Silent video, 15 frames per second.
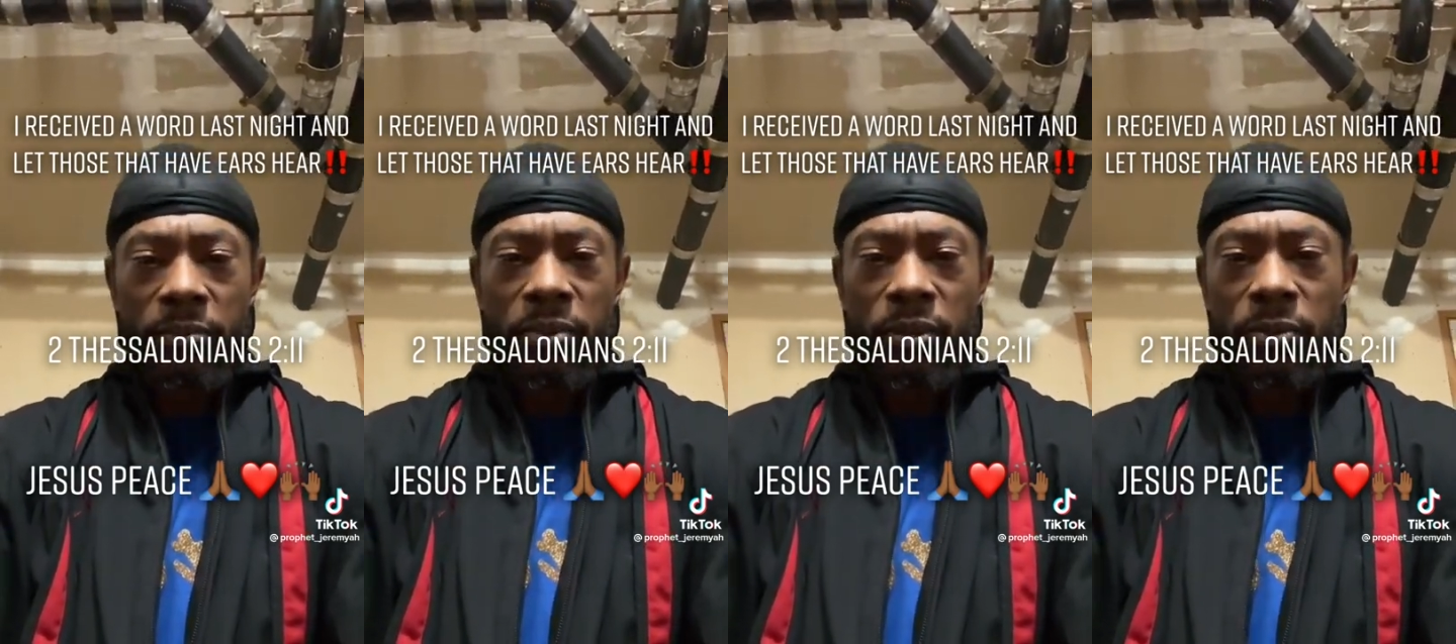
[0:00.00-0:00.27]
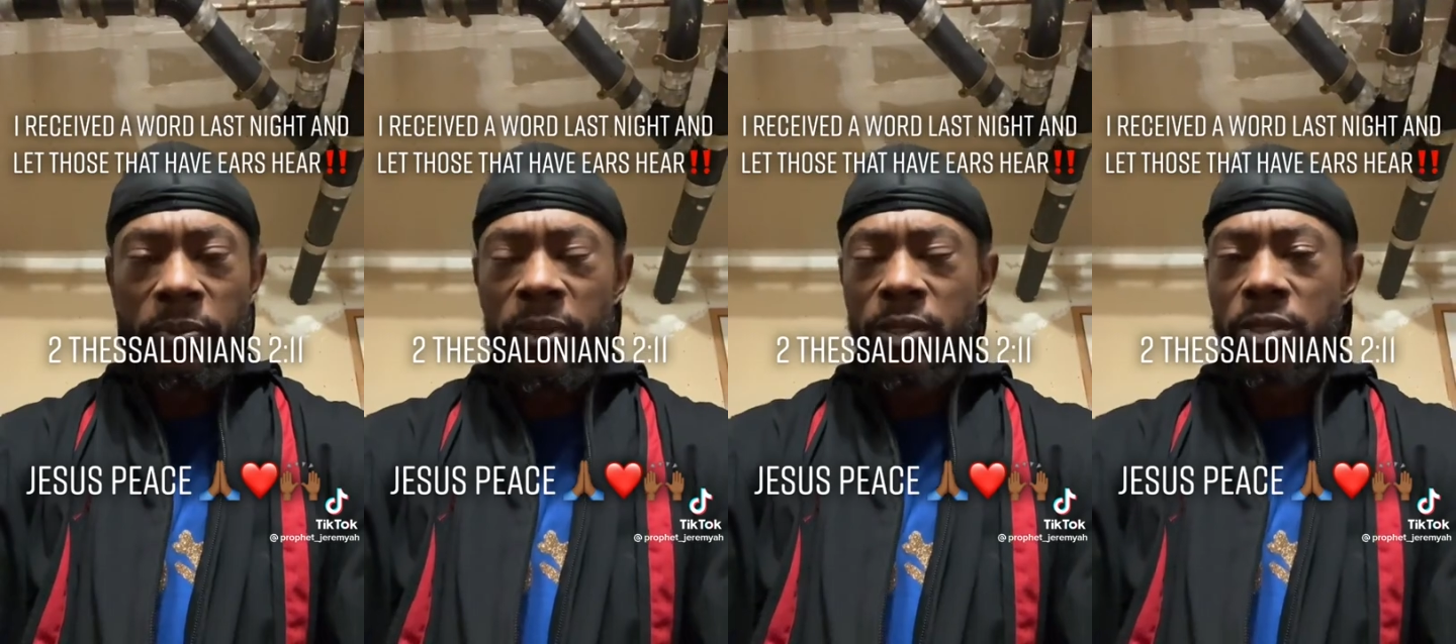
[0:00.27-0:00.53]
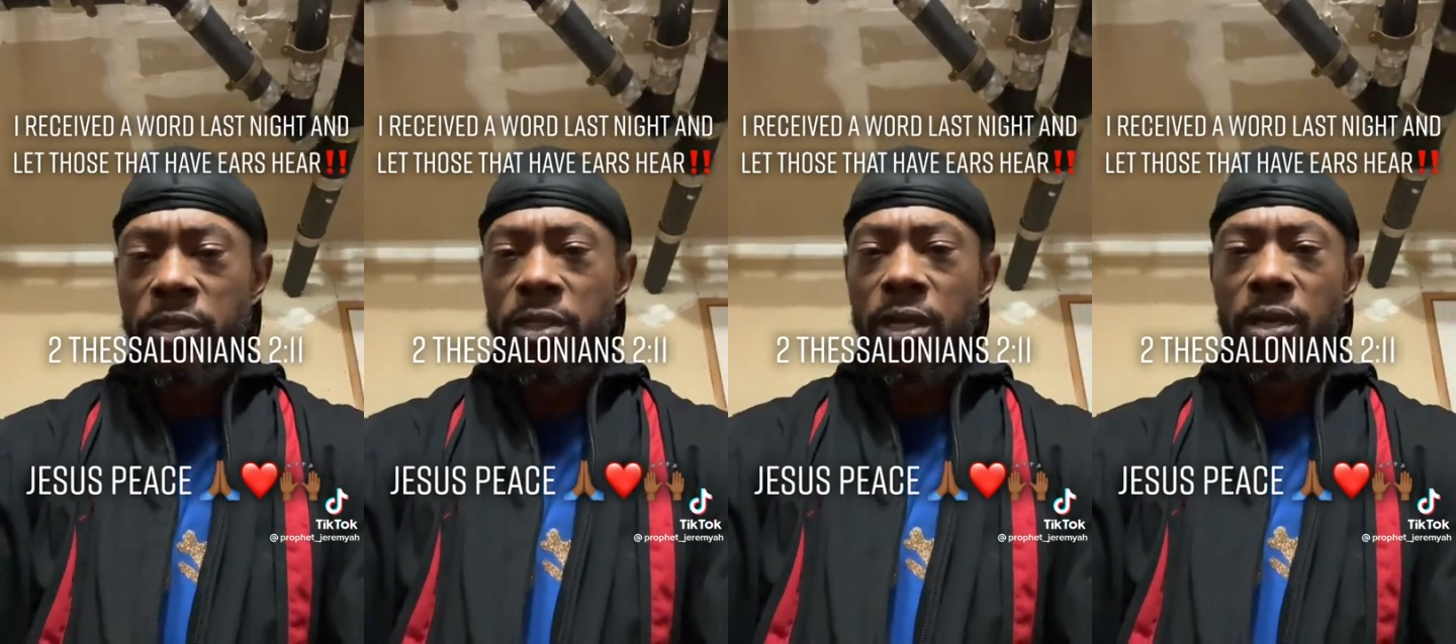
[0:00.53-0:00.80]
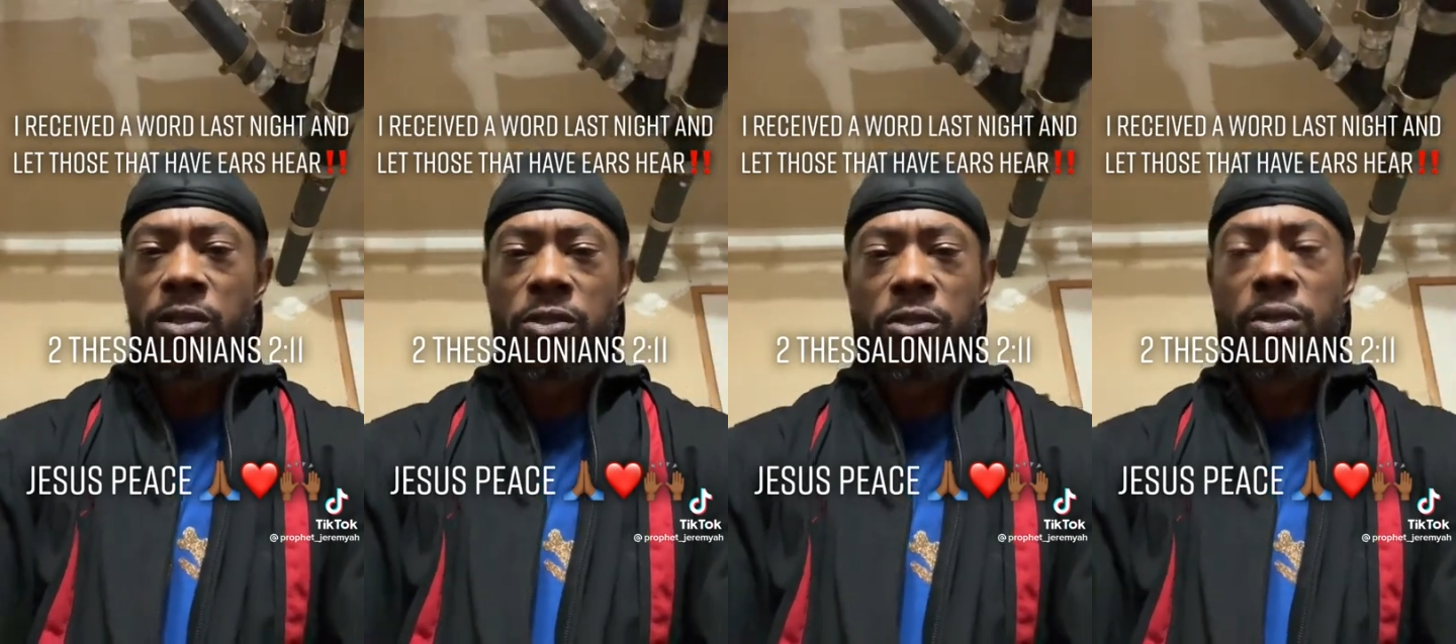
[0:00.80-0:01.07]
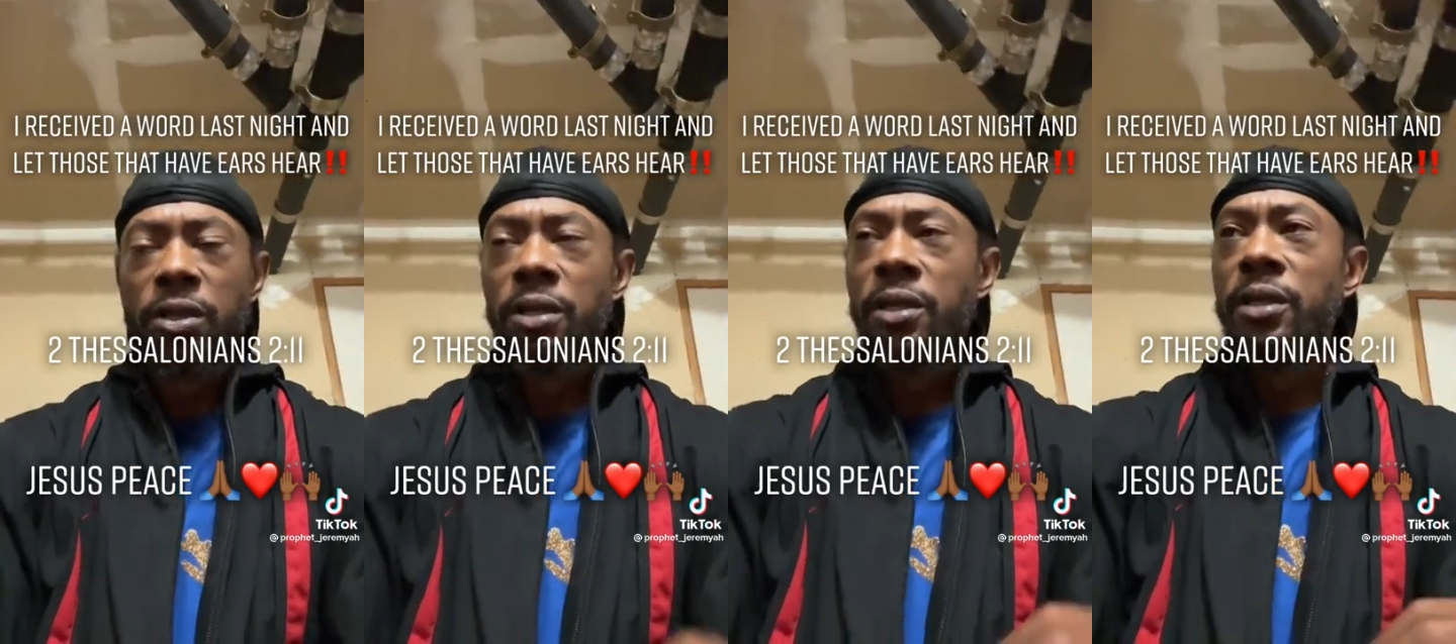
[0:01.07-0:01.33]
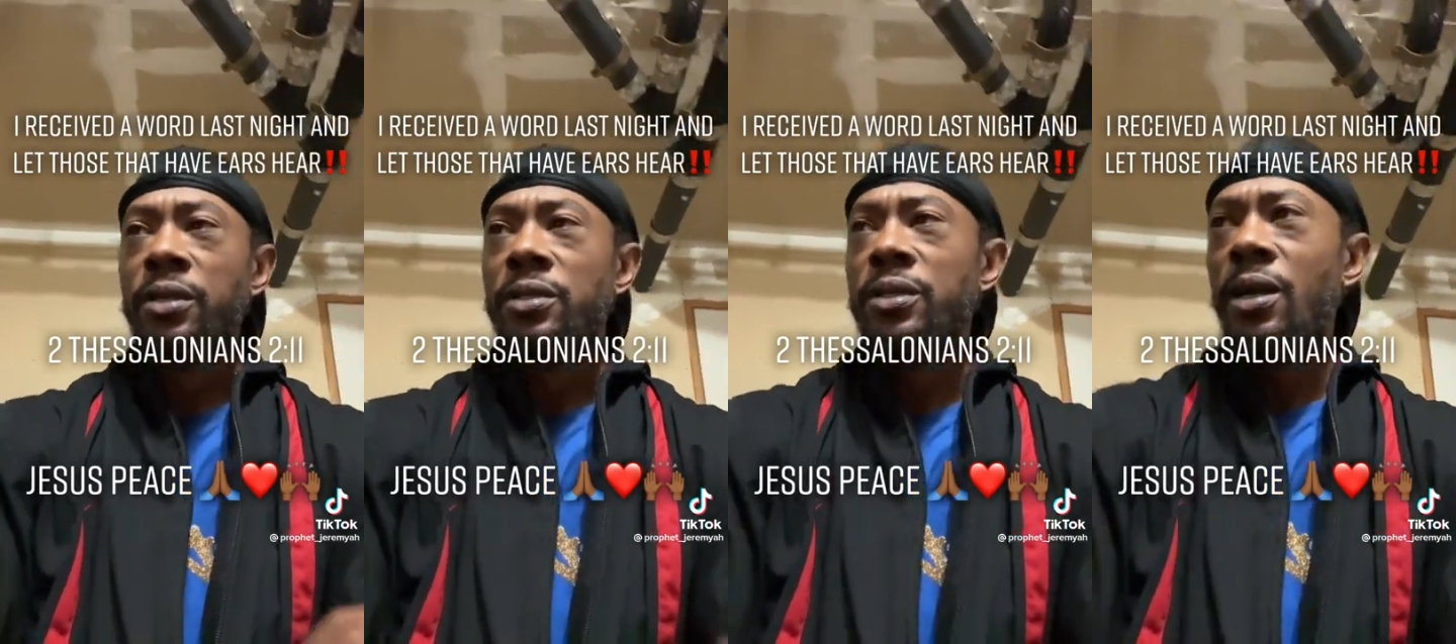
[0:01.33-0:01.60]
put the message out. So here it
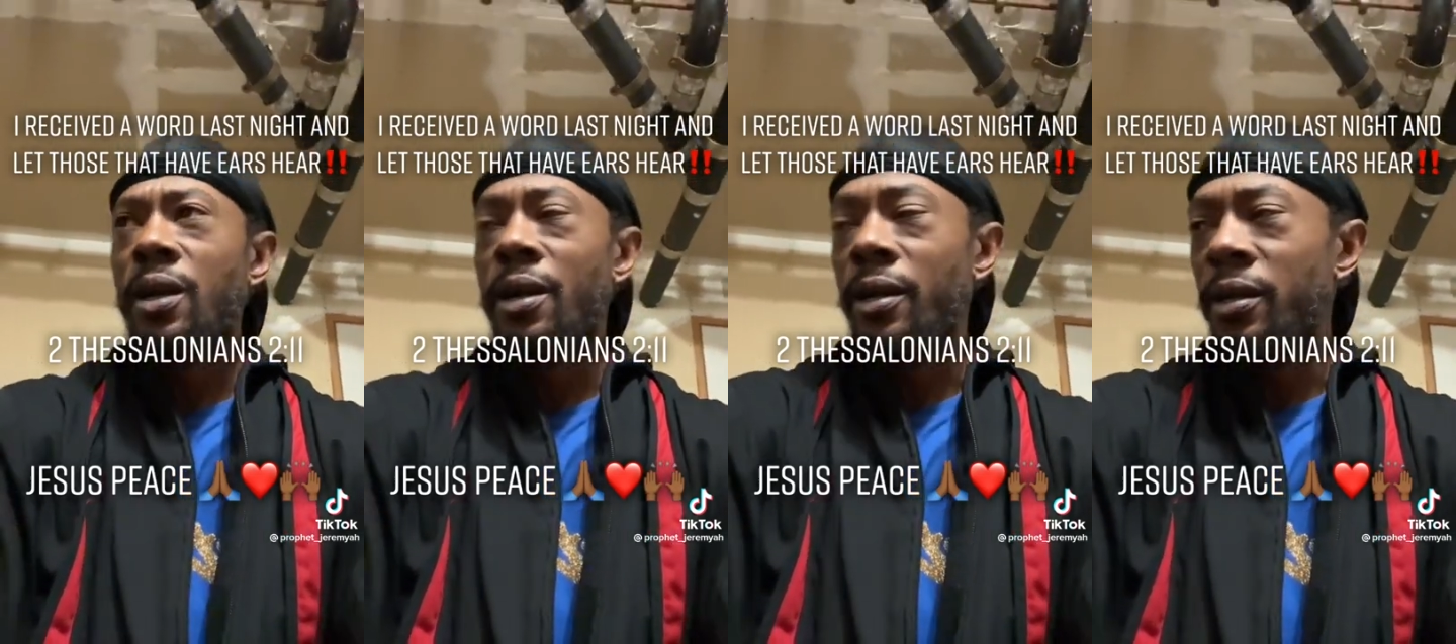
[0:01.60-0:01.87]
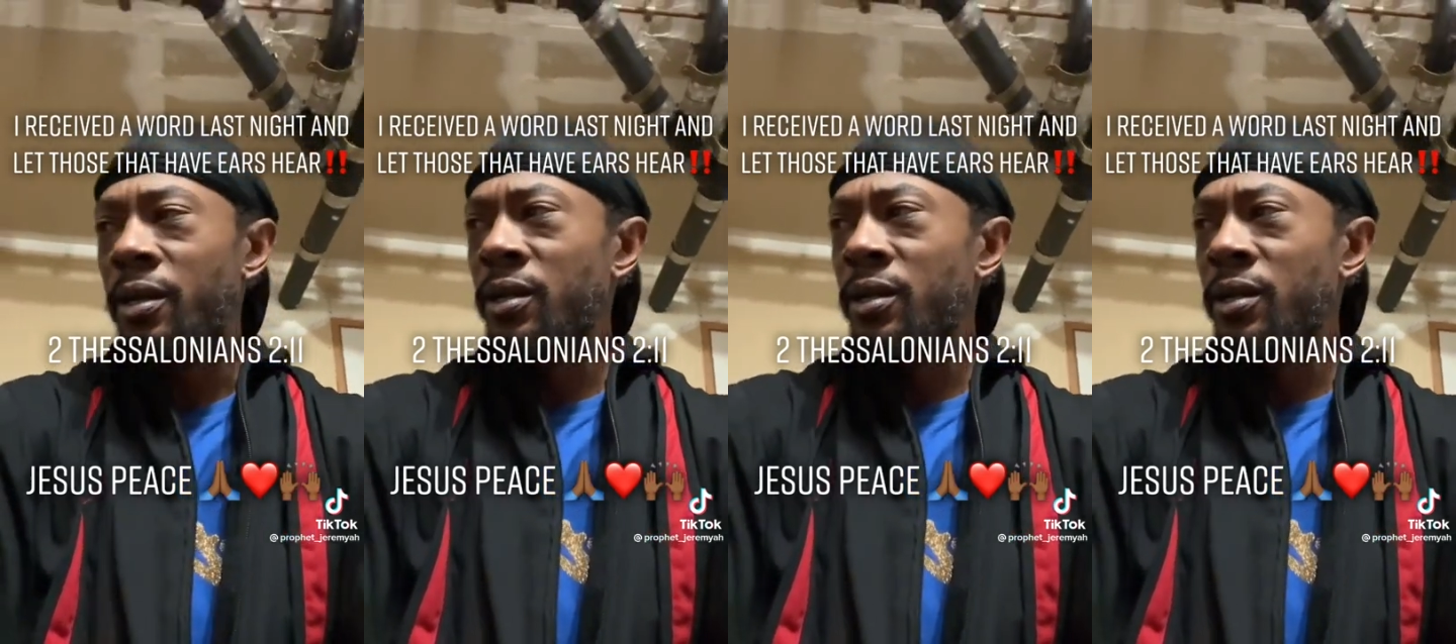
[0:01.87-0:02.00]
is. All right.